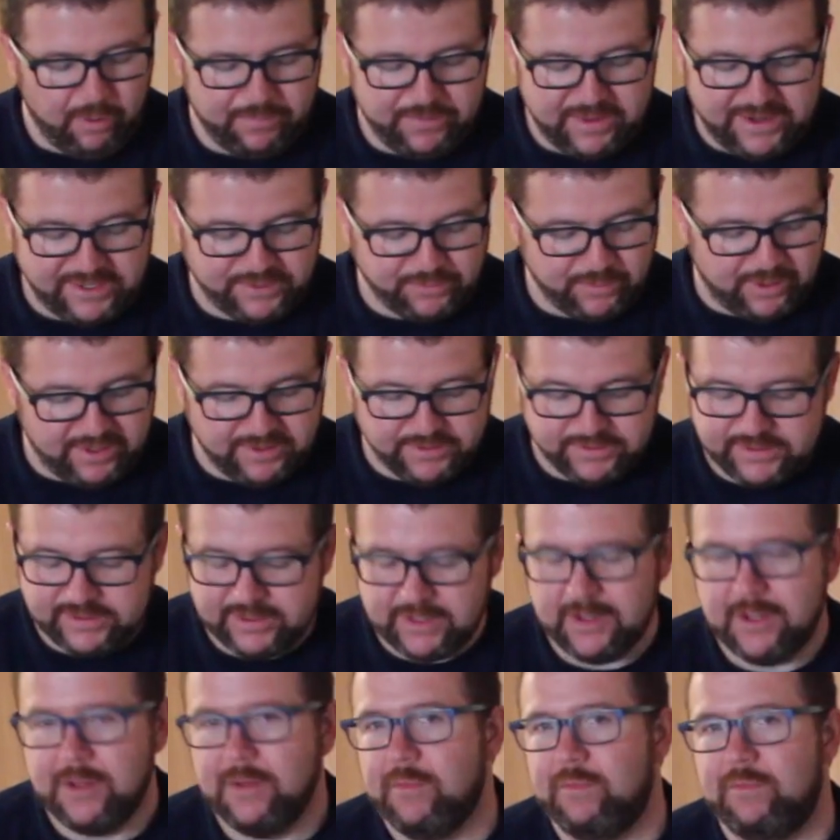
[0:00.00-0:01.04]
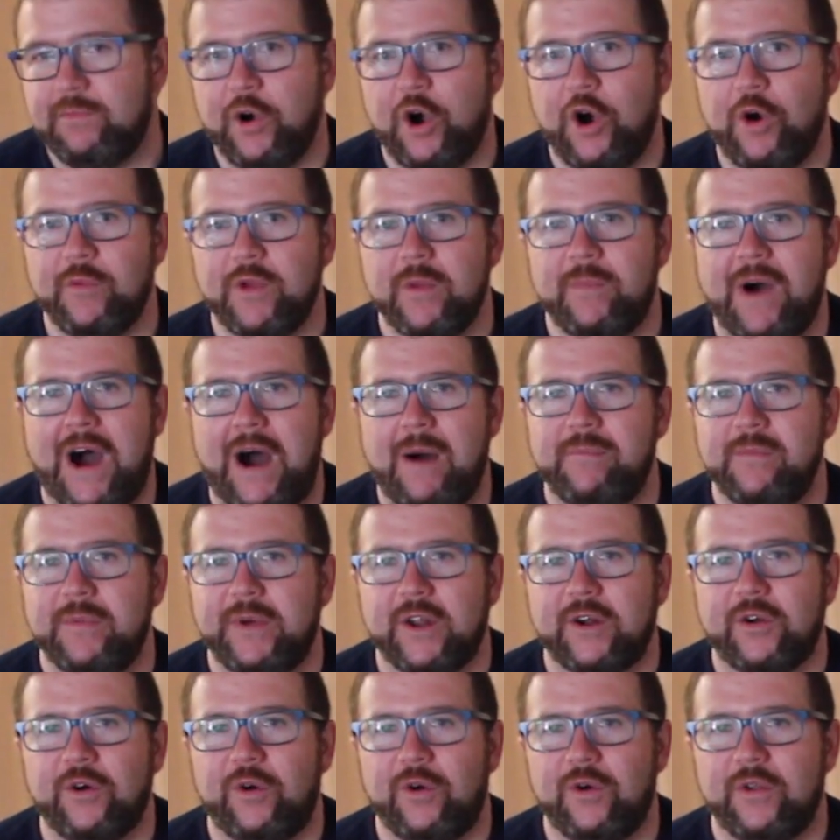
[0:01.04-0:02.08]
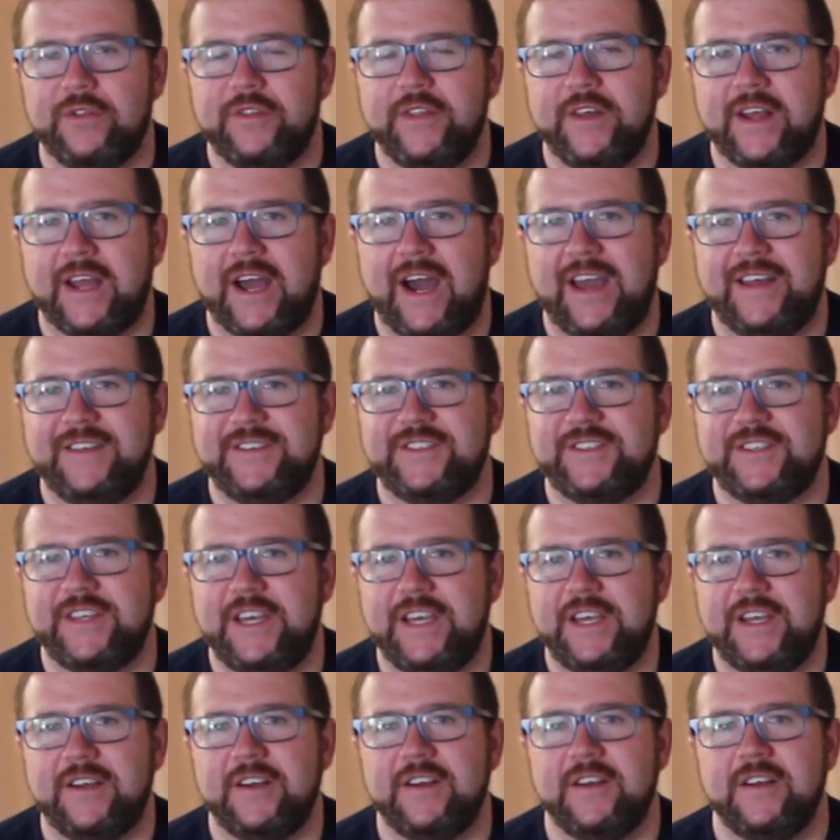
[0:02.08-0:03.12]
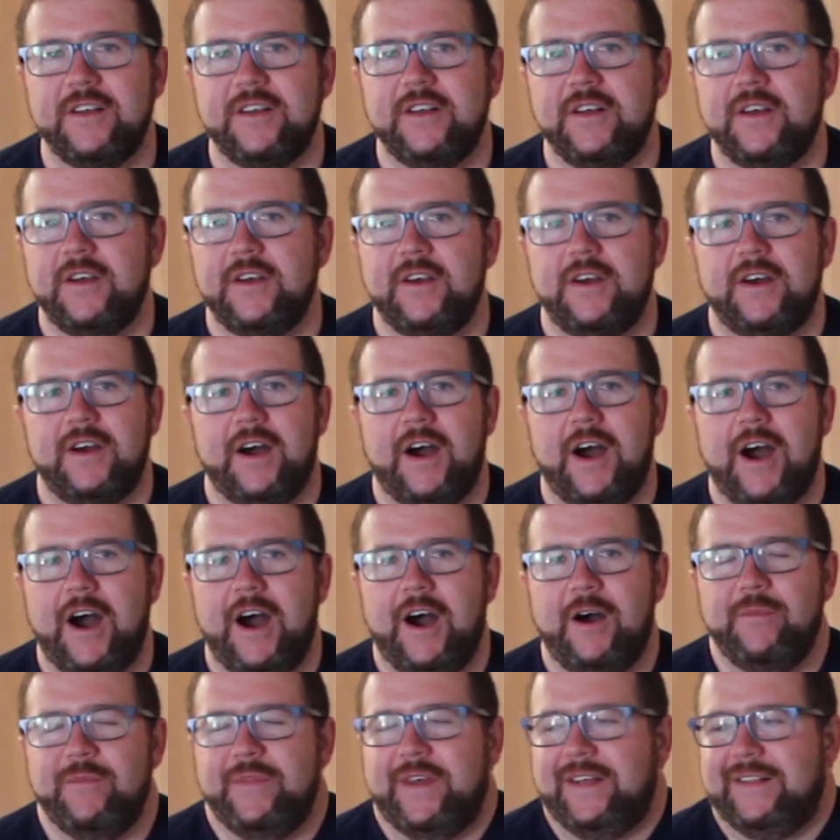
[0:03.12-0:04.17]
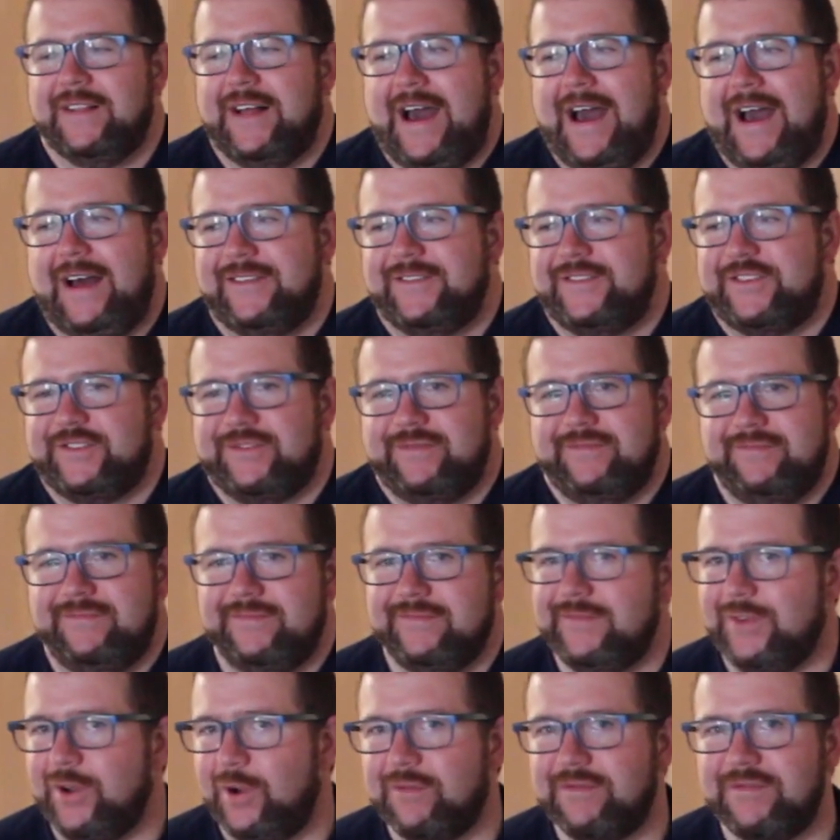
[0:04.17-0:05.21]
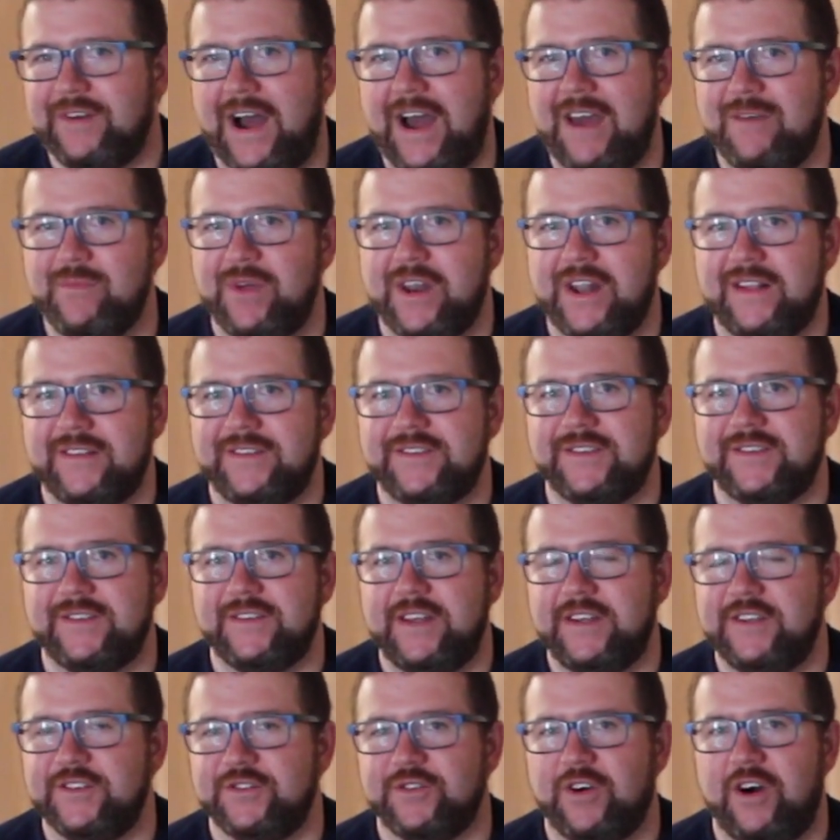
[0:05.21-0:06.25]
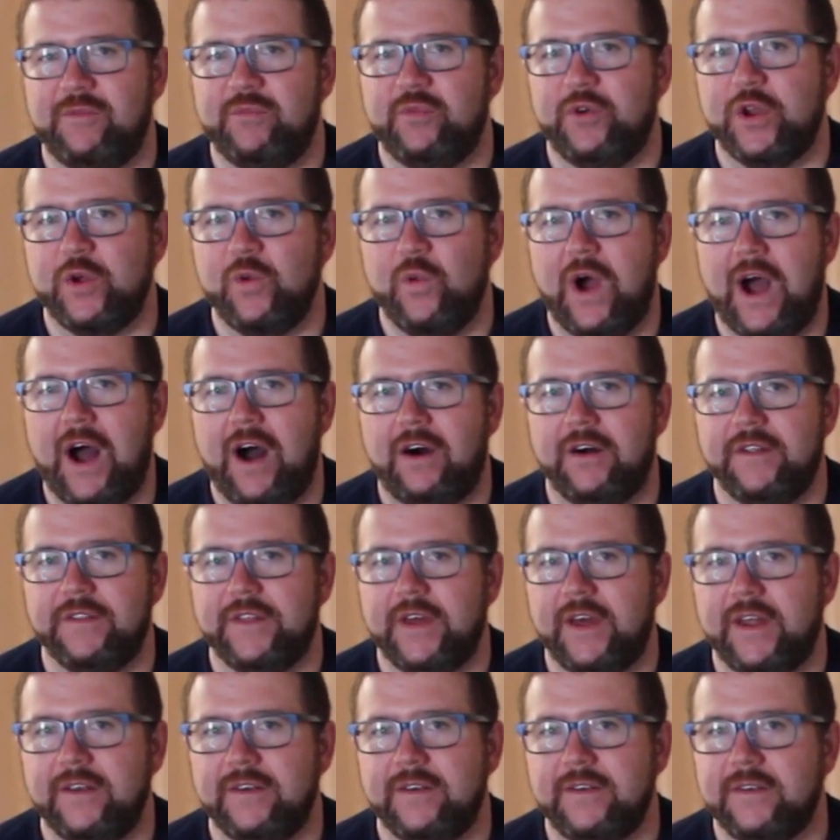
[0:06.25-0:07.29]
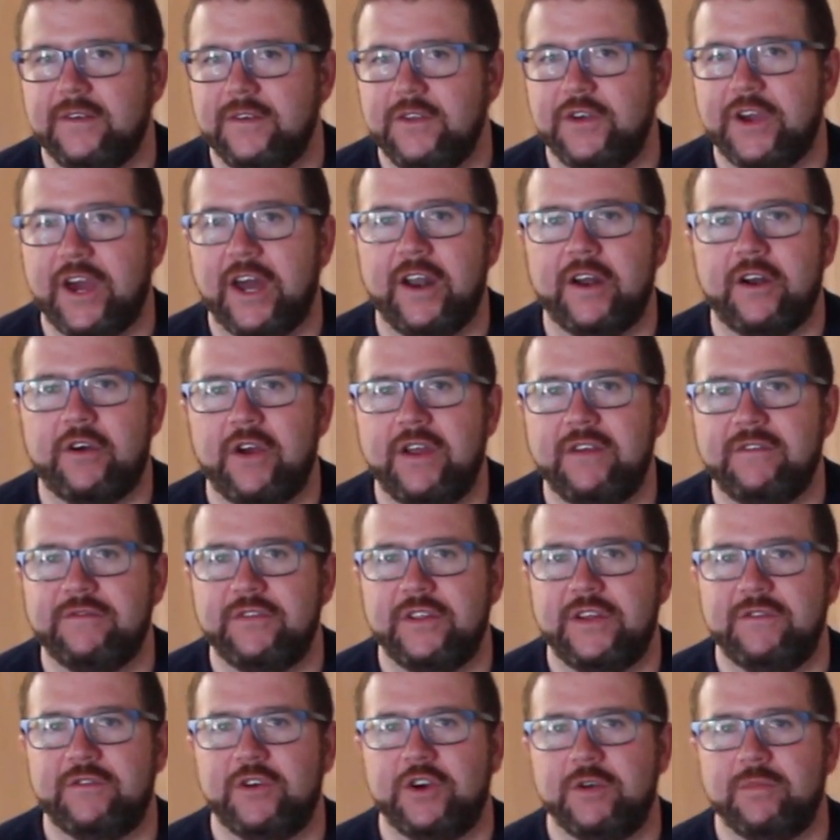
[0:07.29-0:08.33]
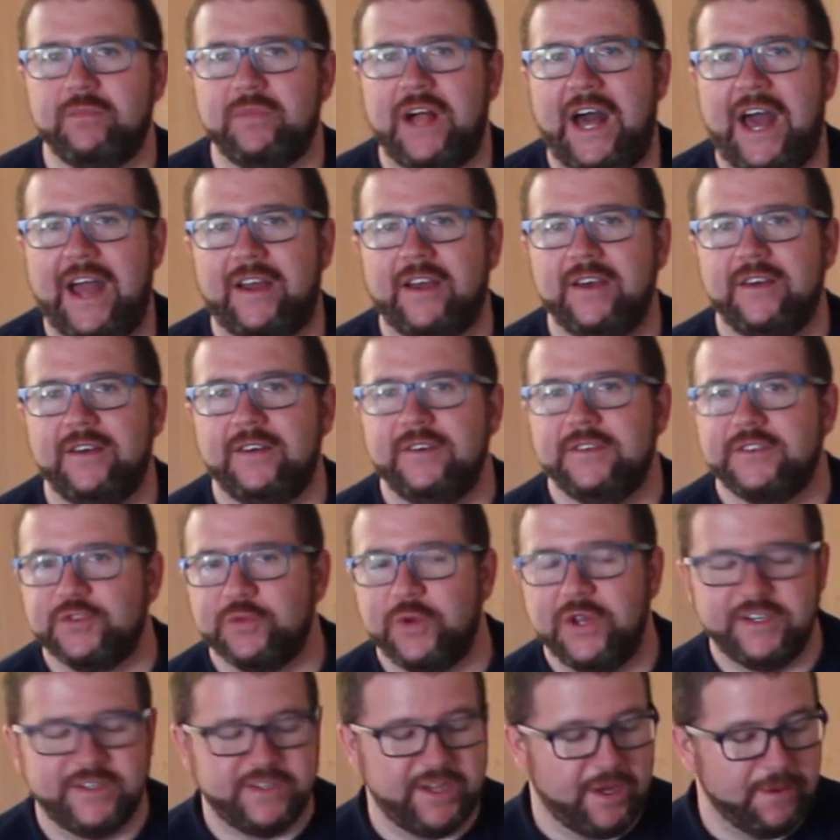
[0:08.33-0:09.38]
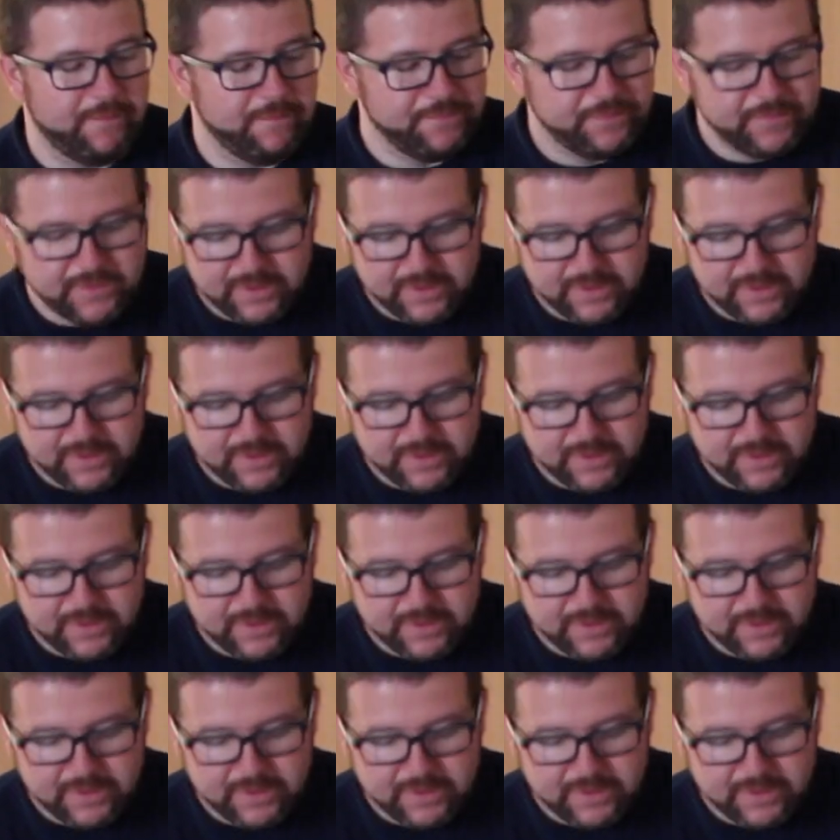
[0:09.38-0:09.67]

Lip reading: These ones, boom, you pop them in a cold thing, iced tea. They last 5 minutes, they dissolve pretty well, and then you got a great flavored black sweet tea.